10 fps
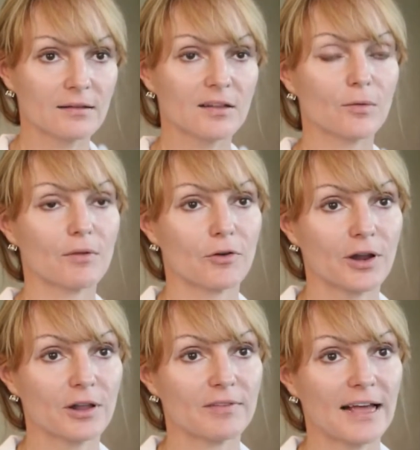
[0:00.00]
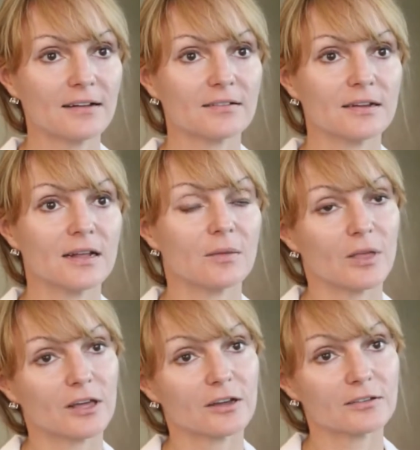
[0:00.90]
and referring vets
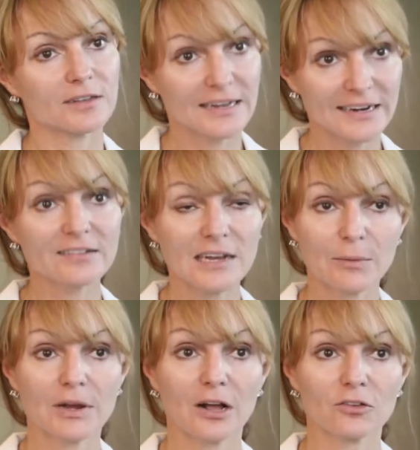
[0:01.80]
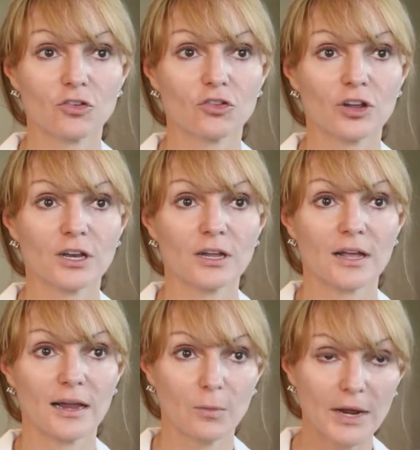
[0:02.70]
because it is liquid oxygen
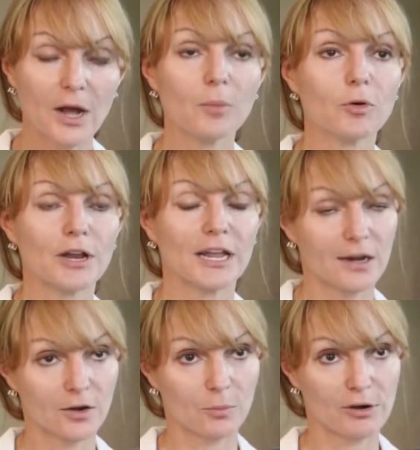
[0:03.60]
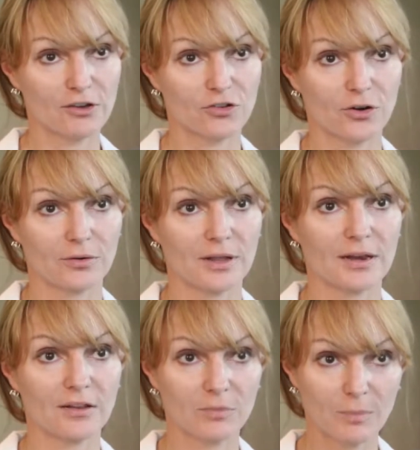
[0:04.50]
and we are putting it under pressure in
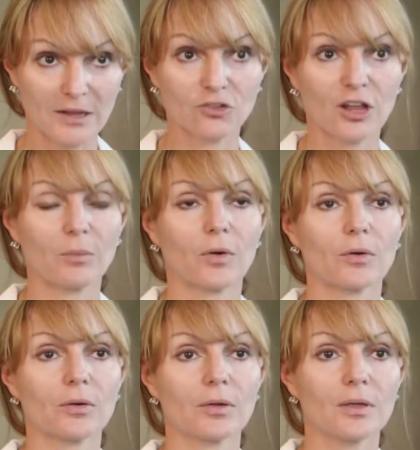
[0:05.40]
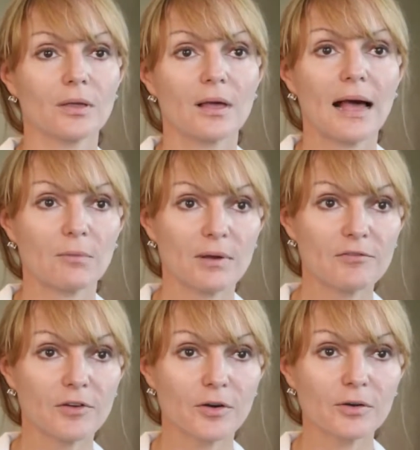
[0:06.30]
this big chamber.
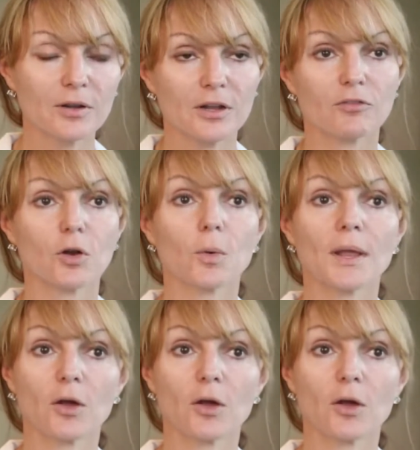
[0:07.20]
However, following all